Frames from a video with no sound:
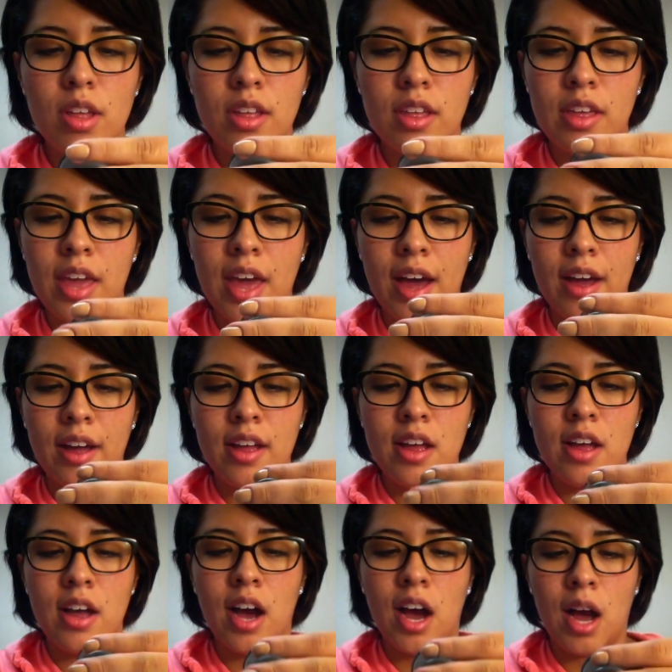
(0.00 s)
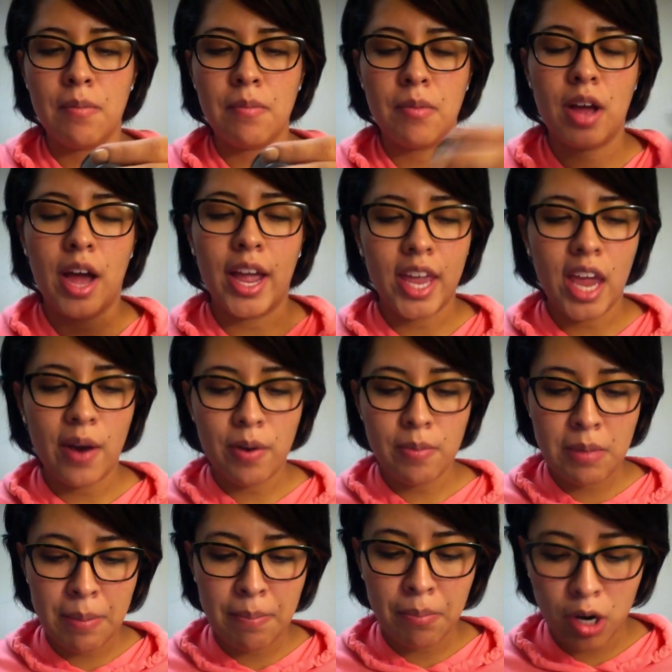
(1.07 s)
Yeah, I can't
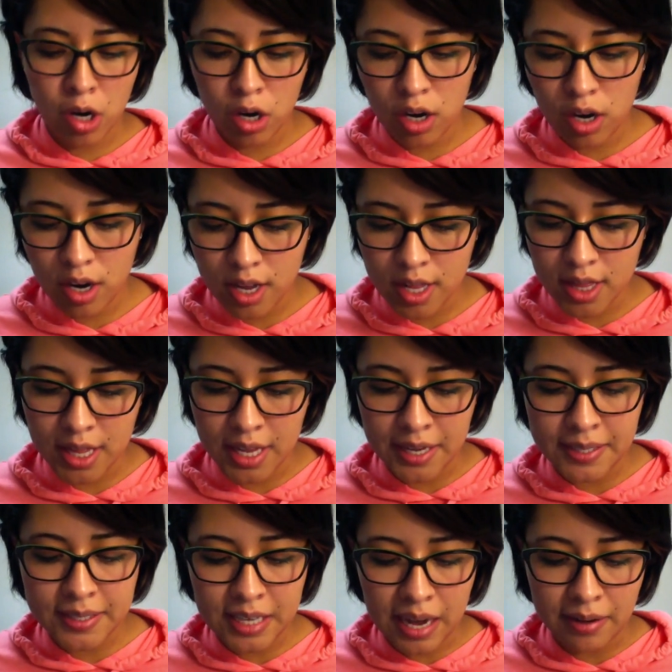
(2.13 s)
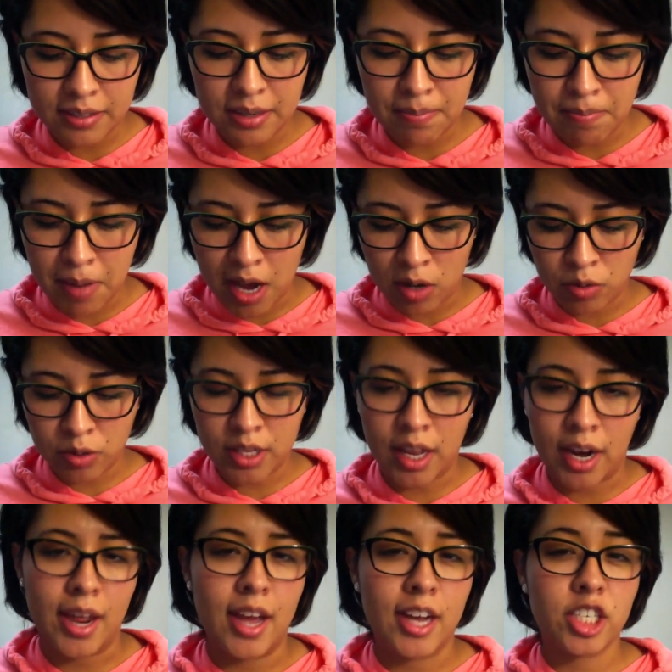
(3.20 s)
remember the exact amount that
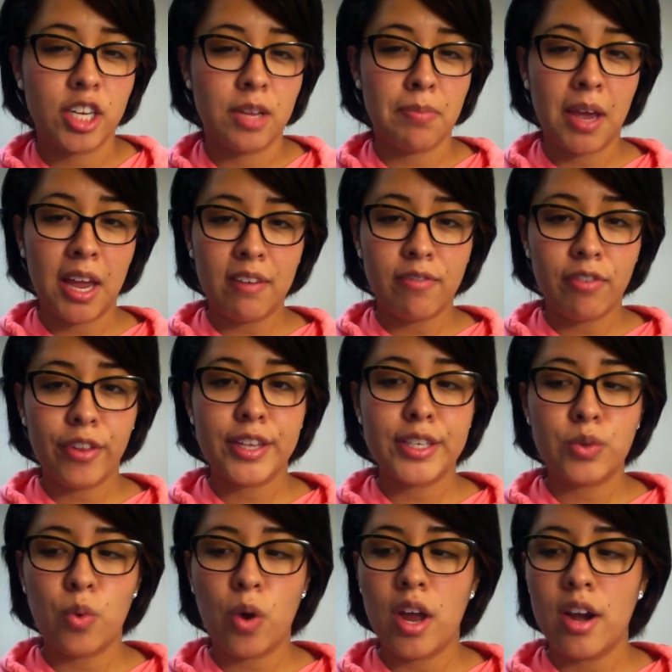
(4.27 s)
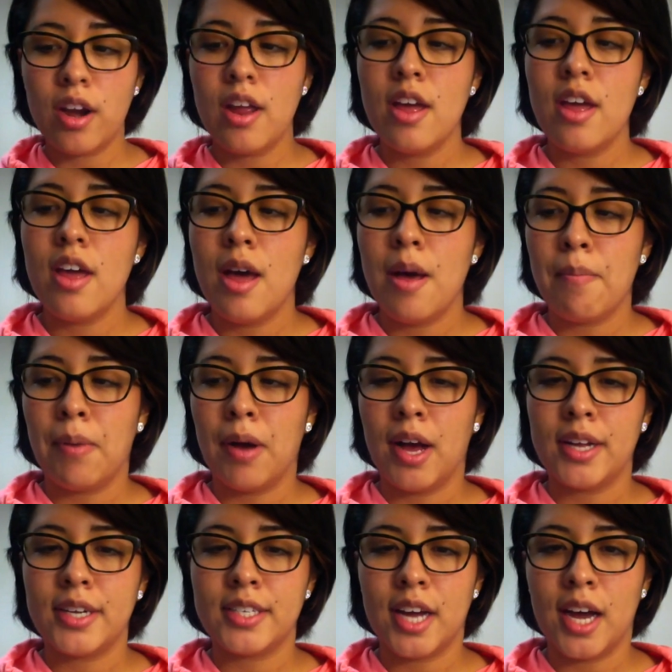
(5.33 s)
I actually paid for this one,
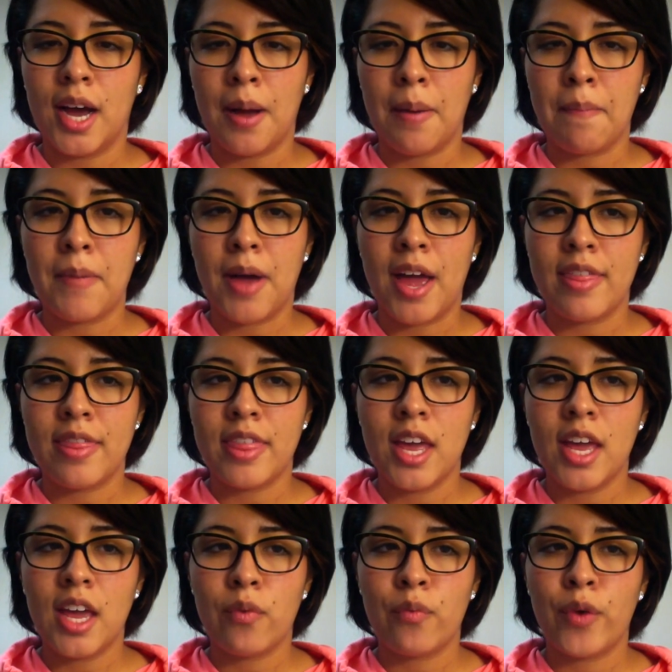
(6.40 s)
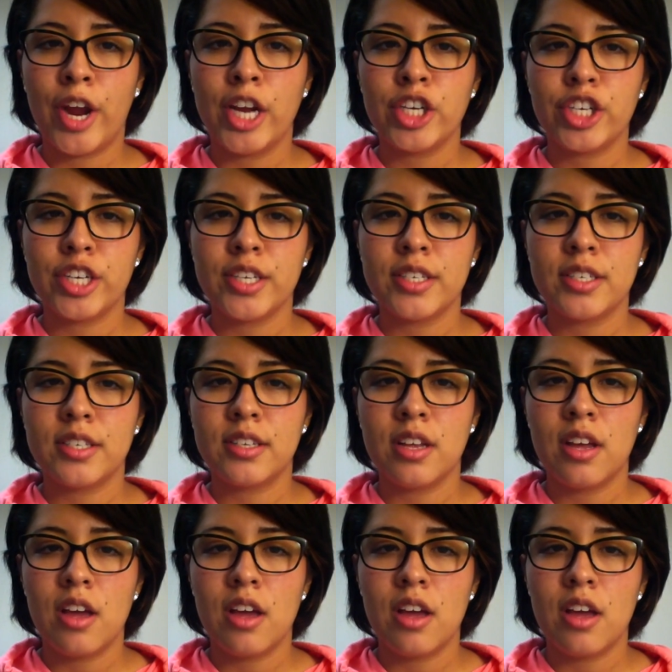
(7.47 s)
but I think it ranges